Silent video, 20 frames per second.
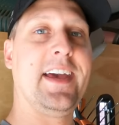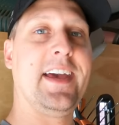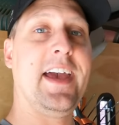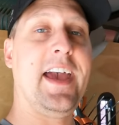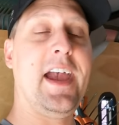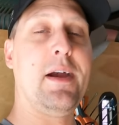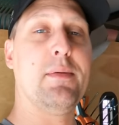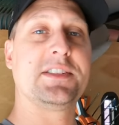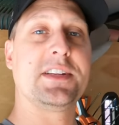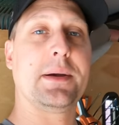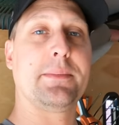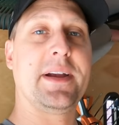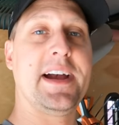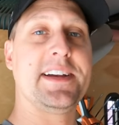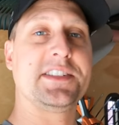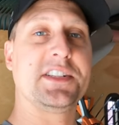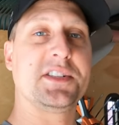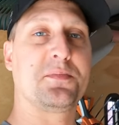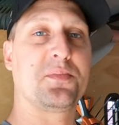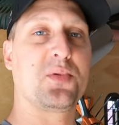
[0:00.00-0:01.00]
Hey, what's up,
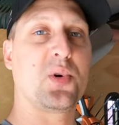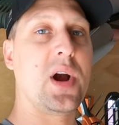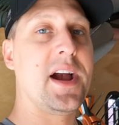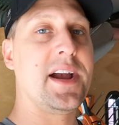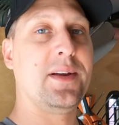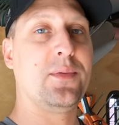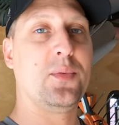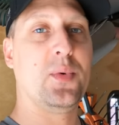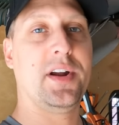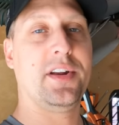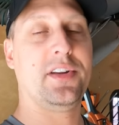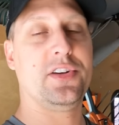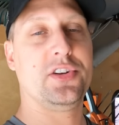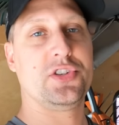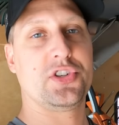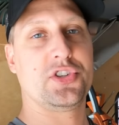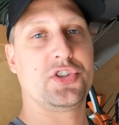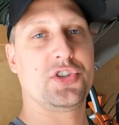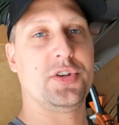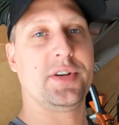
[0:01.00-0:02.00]
guys? It's Brian. Wanted to
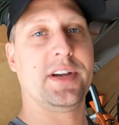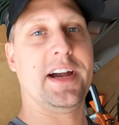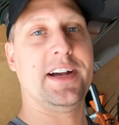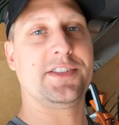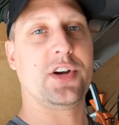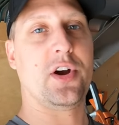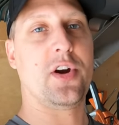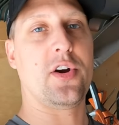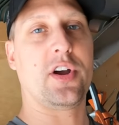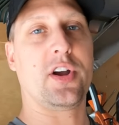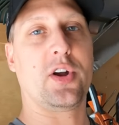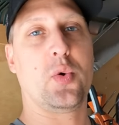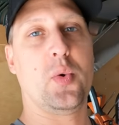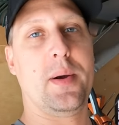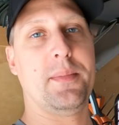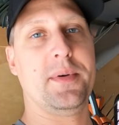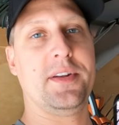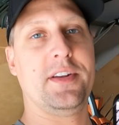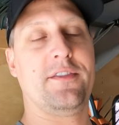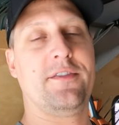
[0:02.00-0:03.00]
just show you guys our
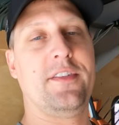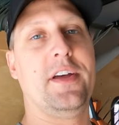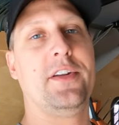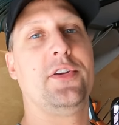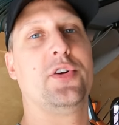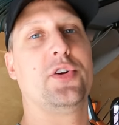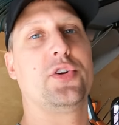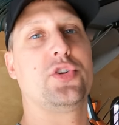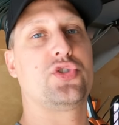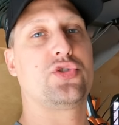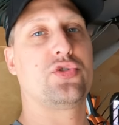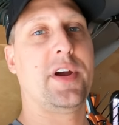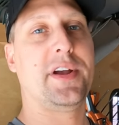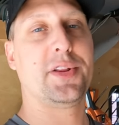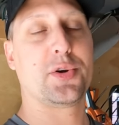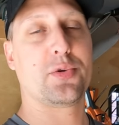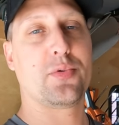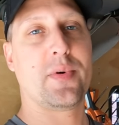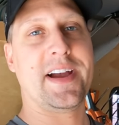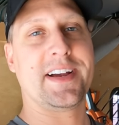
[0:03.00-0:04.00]
Equipment Defender
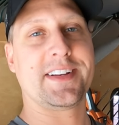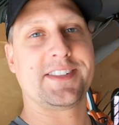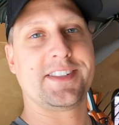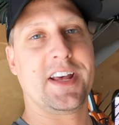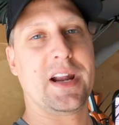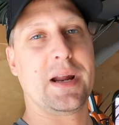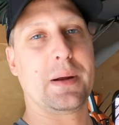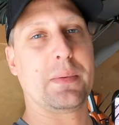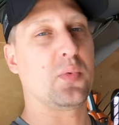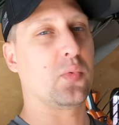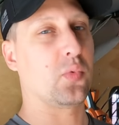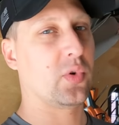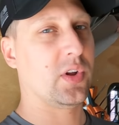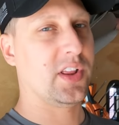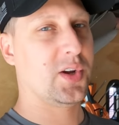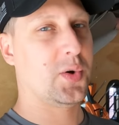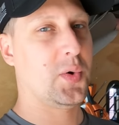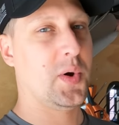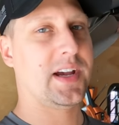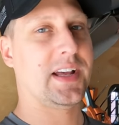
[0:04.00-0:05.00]
trailer rack setup really
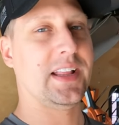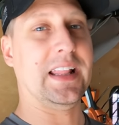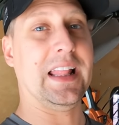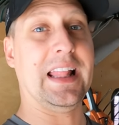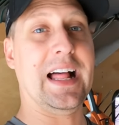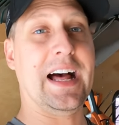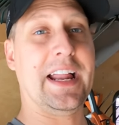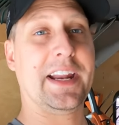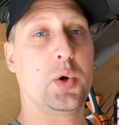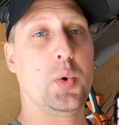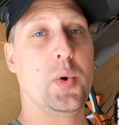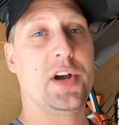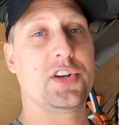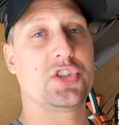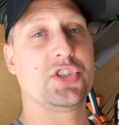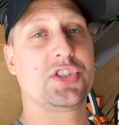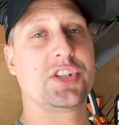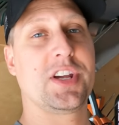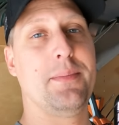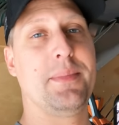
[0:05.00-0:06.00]
quick. A lot of
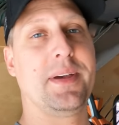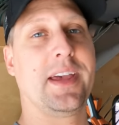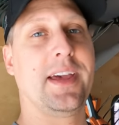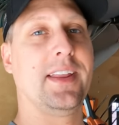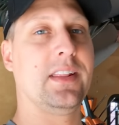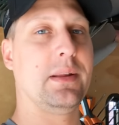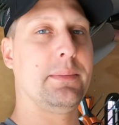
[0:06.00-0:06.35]
questions coming in.